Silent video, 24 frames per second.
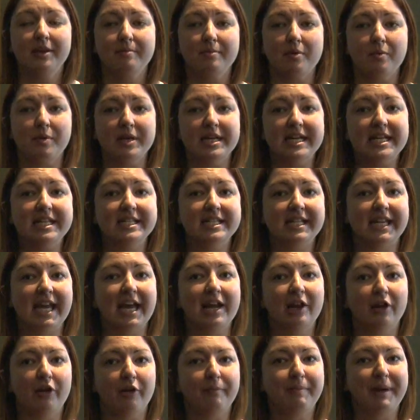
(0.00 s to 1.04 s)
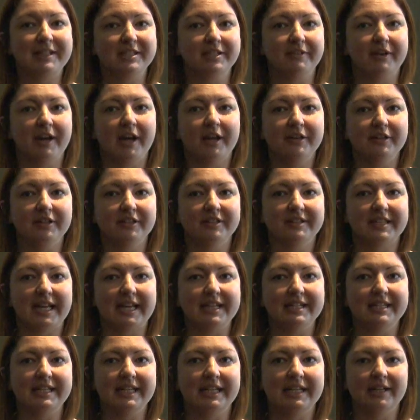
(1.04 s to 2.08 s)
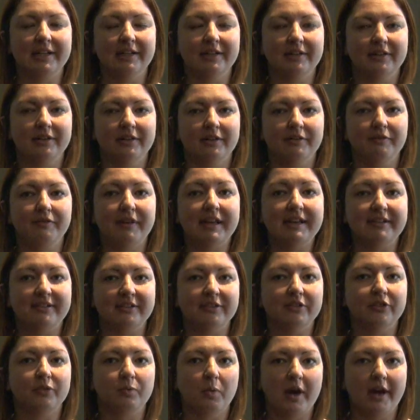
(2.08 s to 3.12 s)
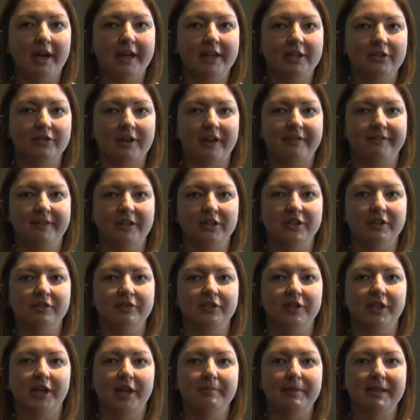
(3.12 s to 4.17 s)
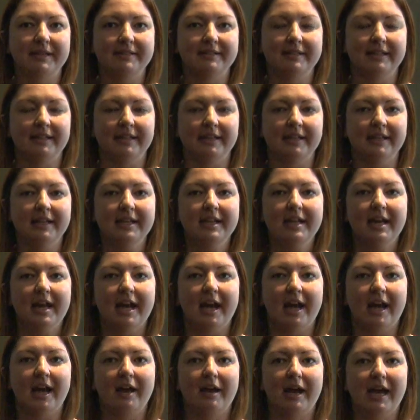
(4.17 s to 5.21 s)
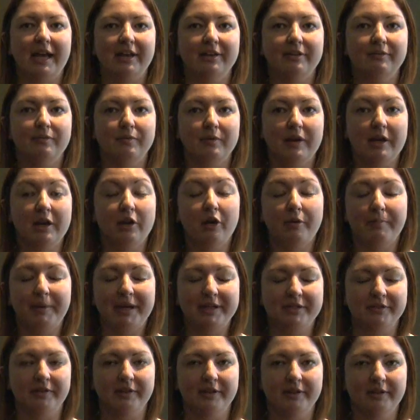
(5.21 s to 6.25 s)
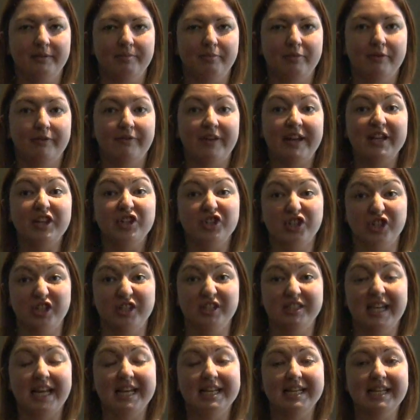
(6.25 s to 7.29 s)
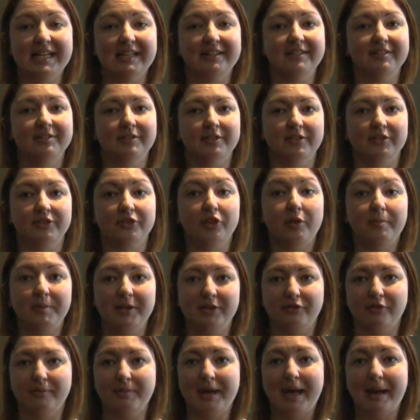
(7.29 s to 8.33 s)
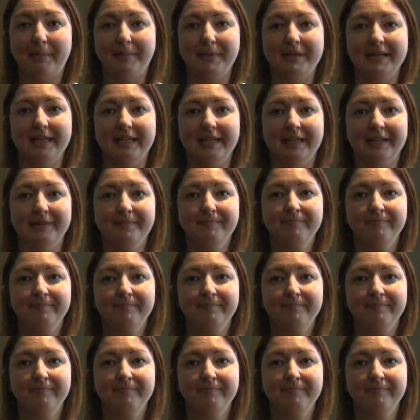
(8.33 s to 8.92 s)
But we need to get a lot better at understanding the reasons why trafficked children go missing, and a lot better at the prevention techniques to stop this from happening.